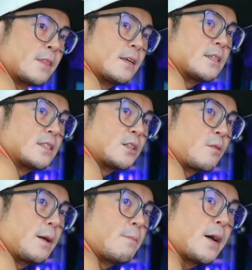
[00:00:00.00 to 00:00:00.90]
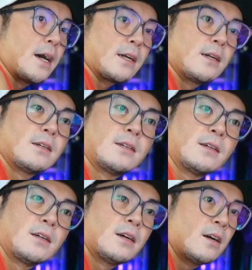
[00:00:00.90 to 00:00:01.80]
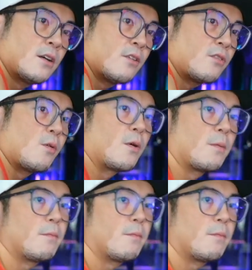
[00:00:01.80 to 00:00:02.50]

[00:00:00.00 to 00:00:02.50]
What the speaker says: this is a great bag for